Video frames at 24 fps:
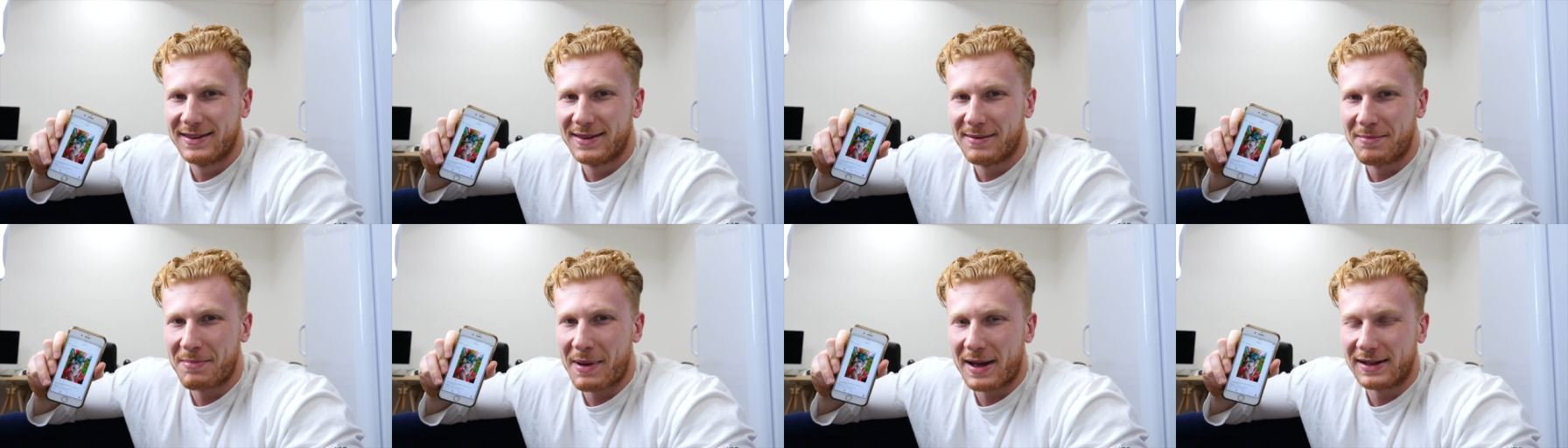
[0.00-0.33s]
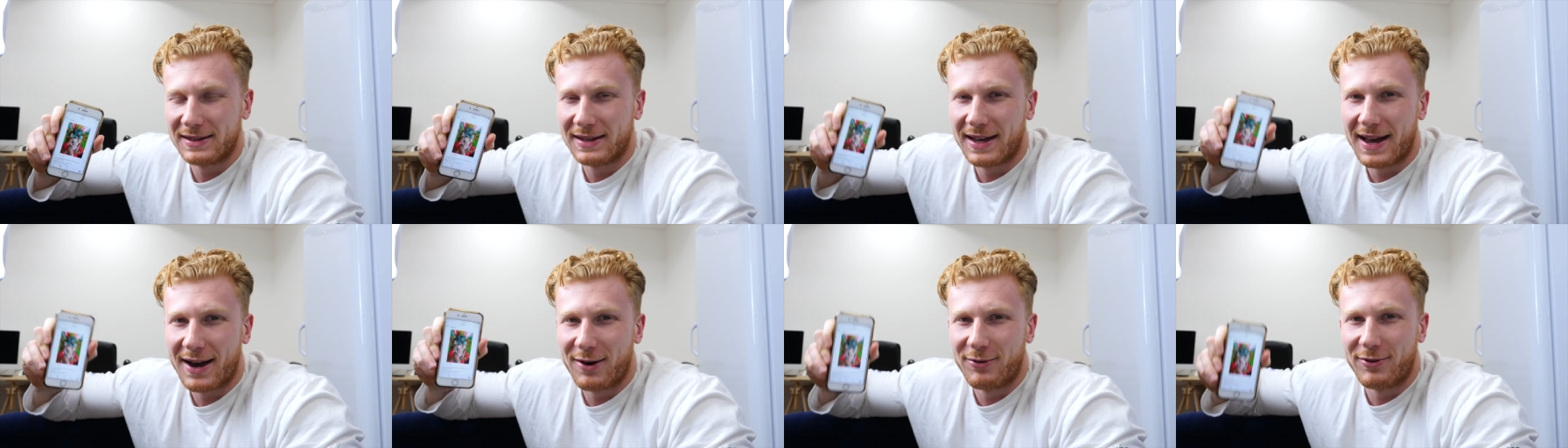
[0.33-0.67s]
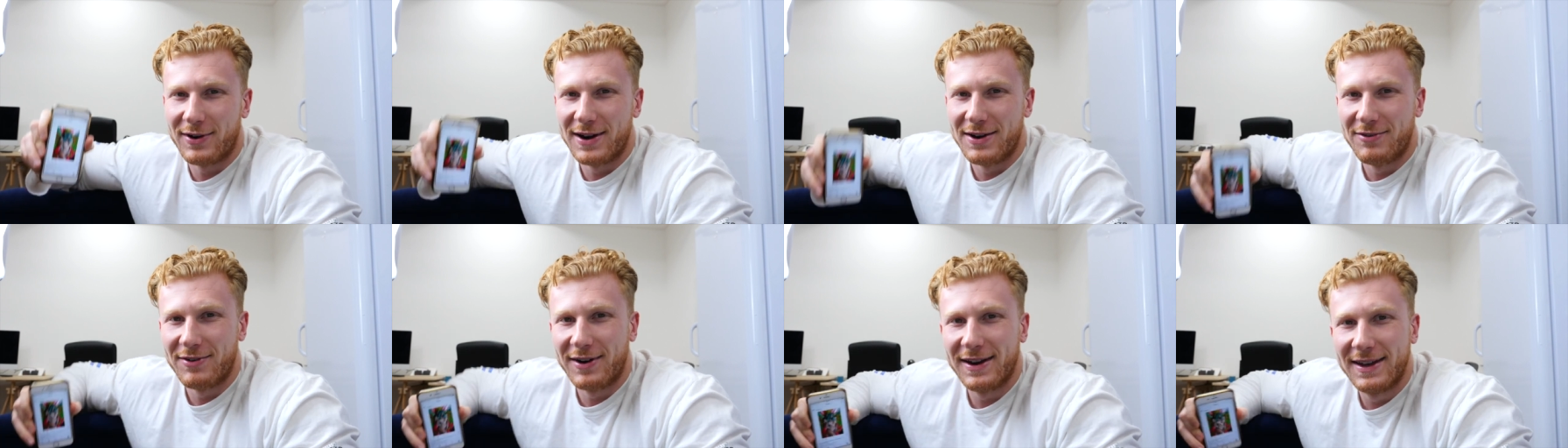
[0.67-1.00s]
Bad gal,
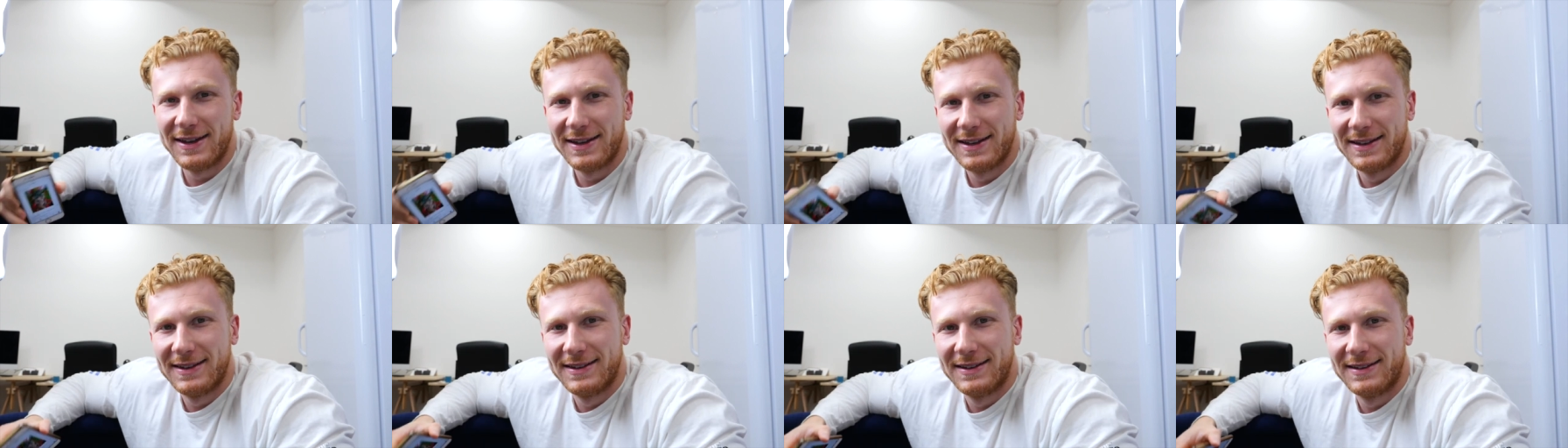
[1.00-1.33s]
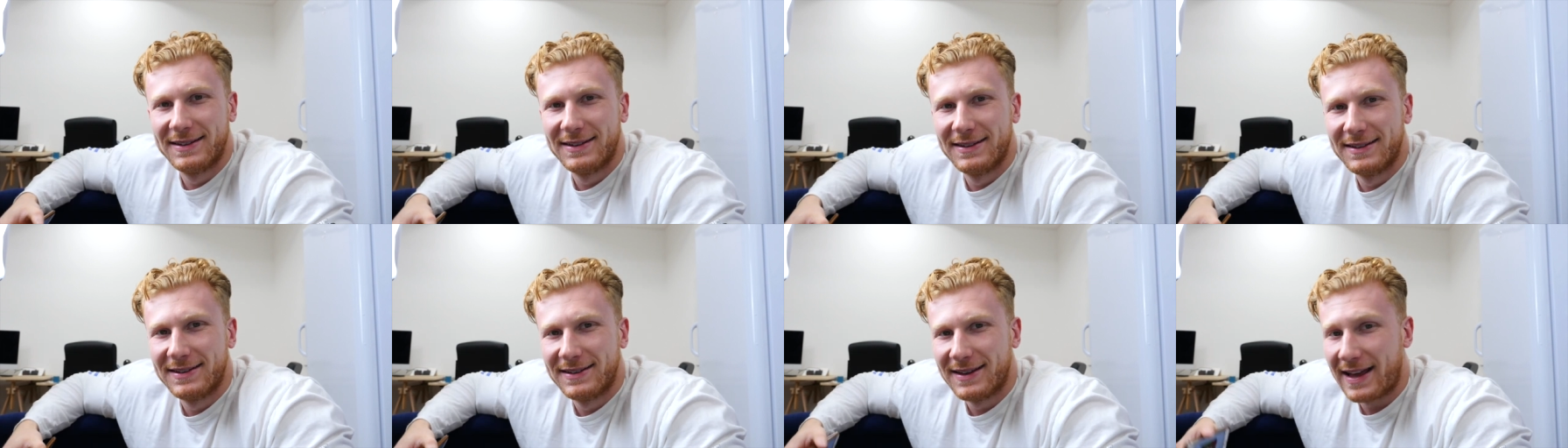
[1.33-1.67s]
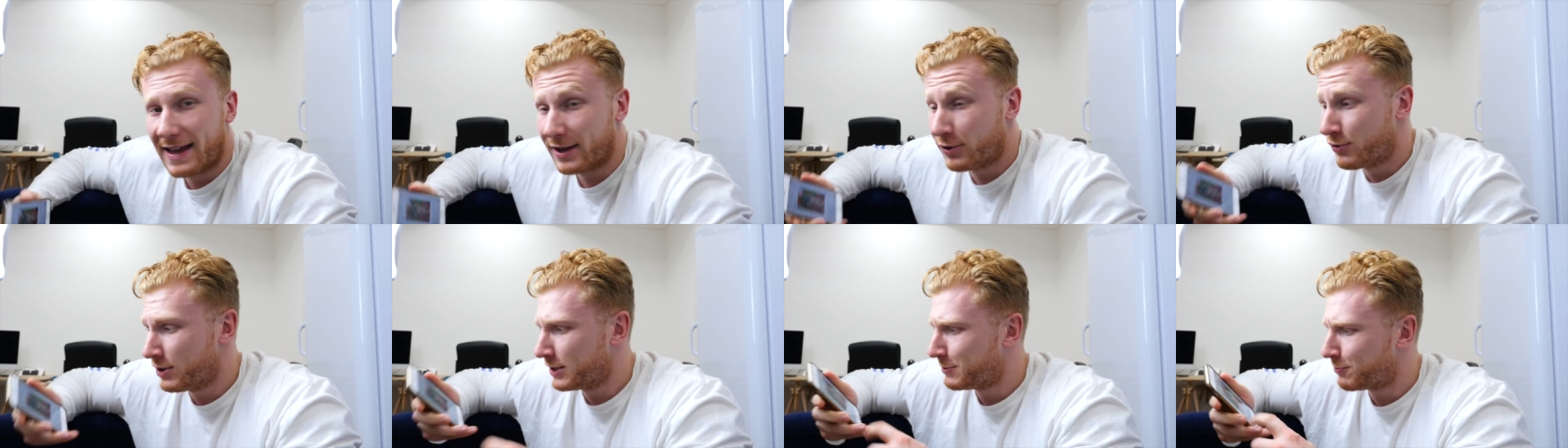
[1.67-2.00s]
Riri.
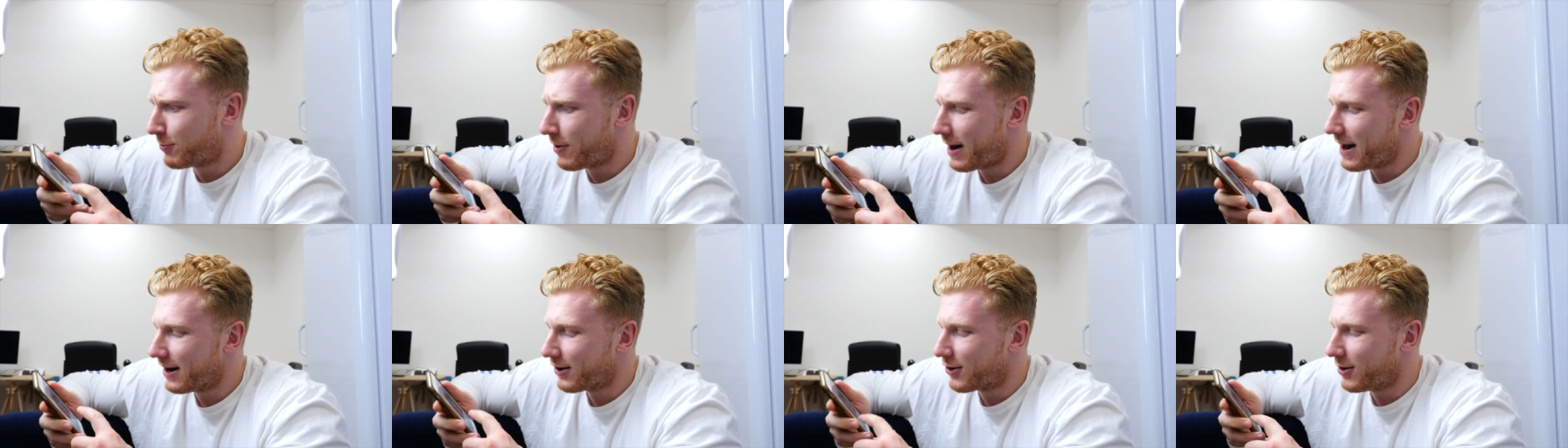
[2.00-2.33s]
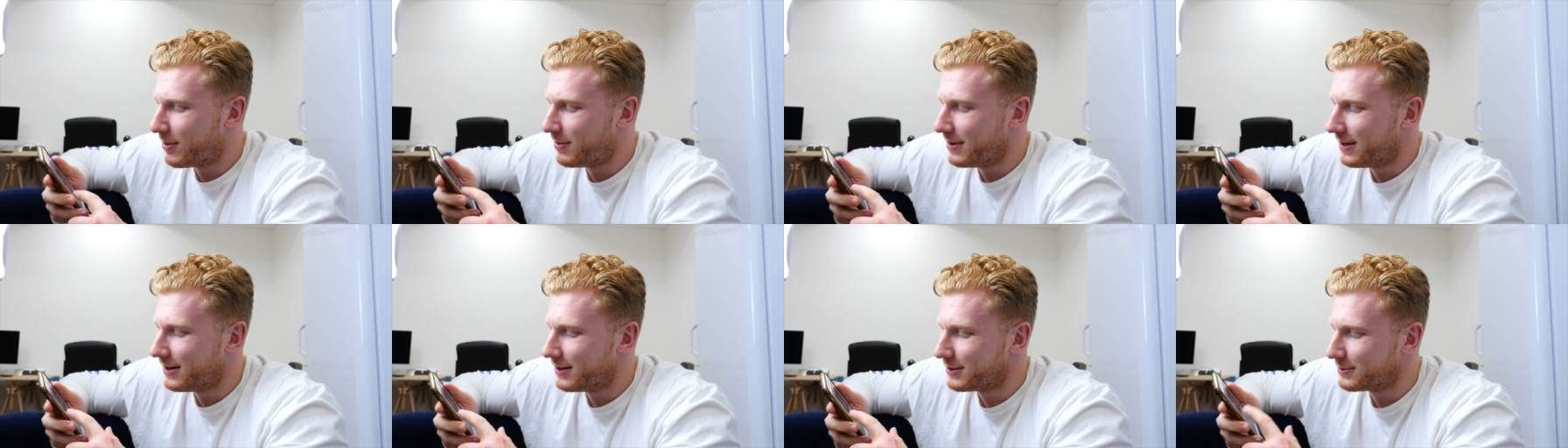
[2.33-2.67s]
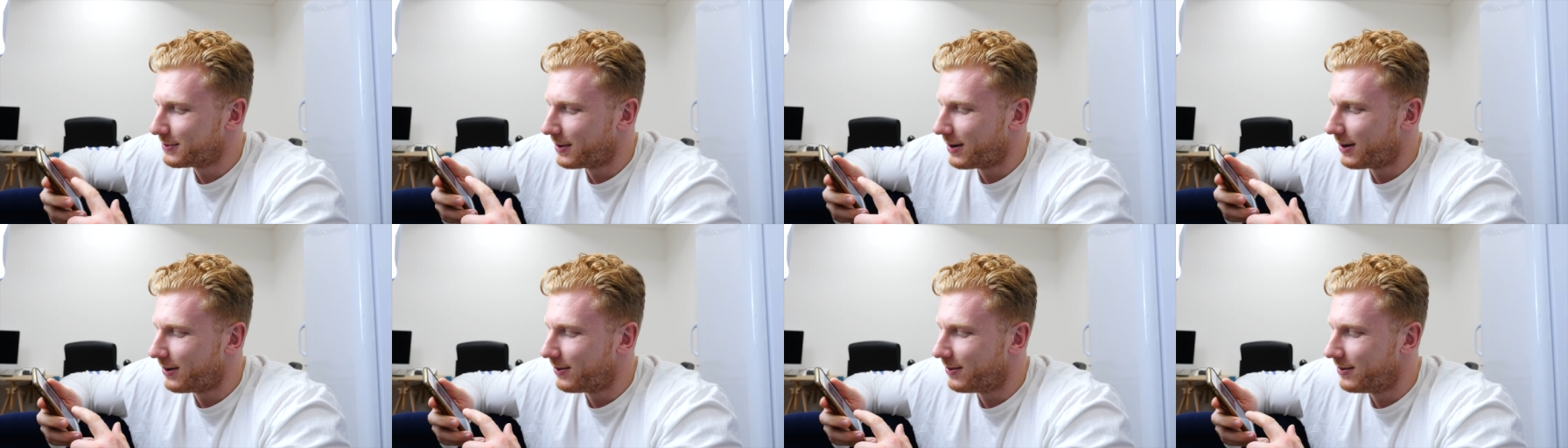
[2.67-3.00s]
And Chris Brown commented as
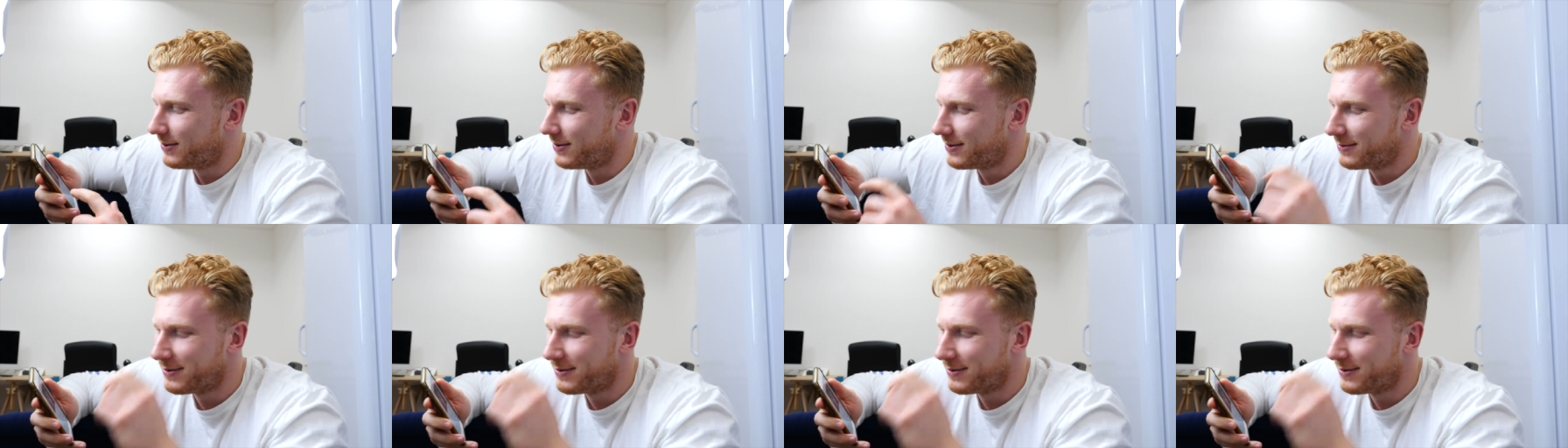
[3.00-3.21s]
well,